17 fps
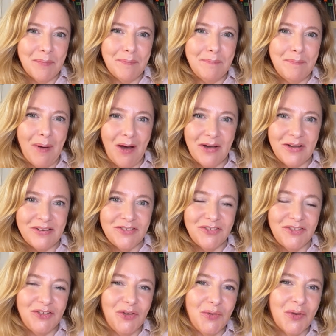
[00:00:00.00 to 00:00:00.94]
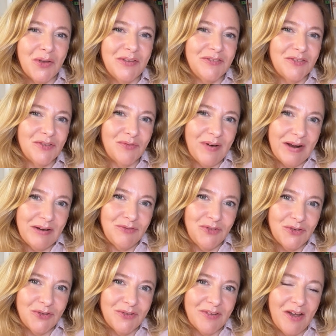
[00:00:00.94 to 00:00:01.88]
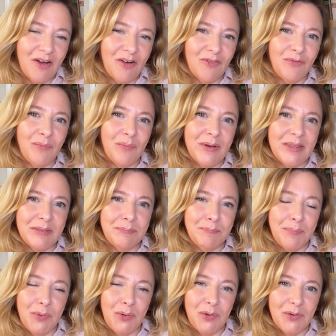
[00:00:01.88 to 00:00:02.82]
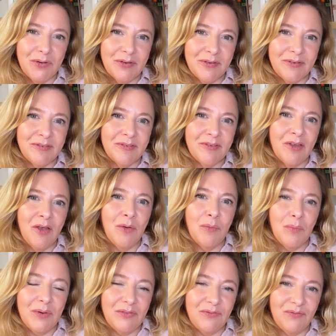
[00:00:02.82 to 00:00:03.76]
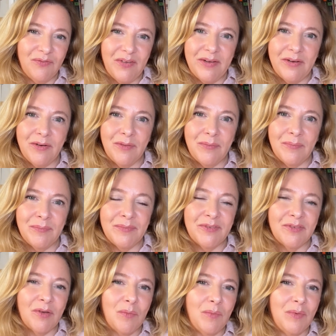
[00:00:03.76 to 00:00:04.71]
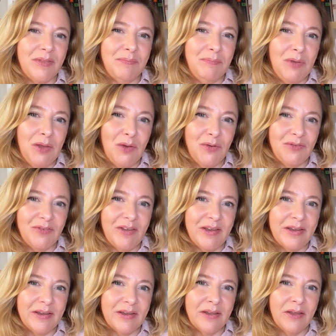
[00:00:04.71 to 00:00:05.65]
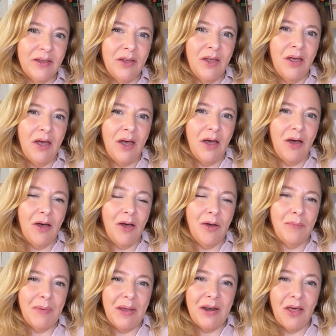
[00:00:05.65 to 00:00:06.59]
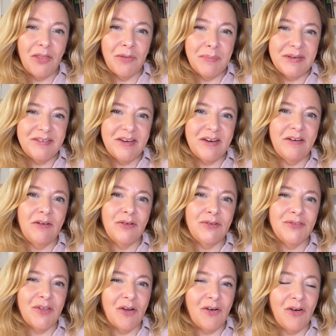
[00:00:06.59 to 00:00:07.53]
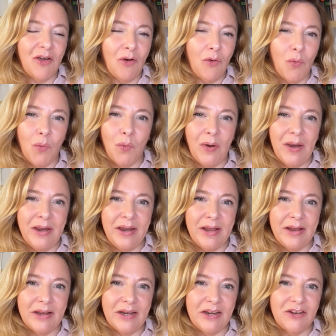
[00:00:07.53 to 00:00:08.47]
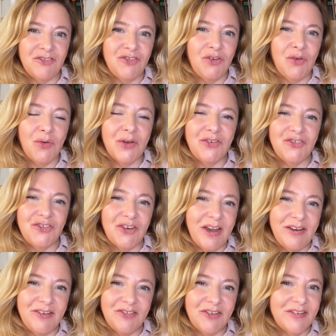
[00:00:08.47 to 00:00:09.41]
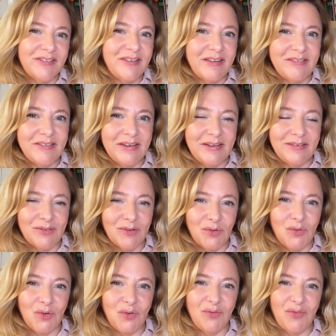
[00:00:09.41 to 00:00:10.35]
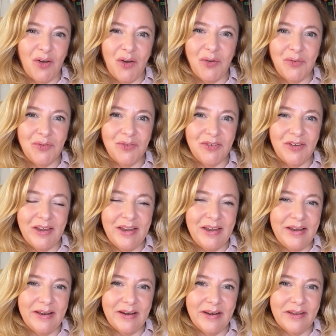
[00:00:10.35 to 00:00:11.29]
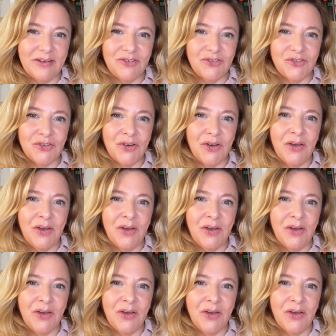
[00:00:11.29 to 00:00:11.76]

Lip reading: but you can surround yourself with books, with films, with music, and other materials that are all in English. You could change the settings on your phone to English.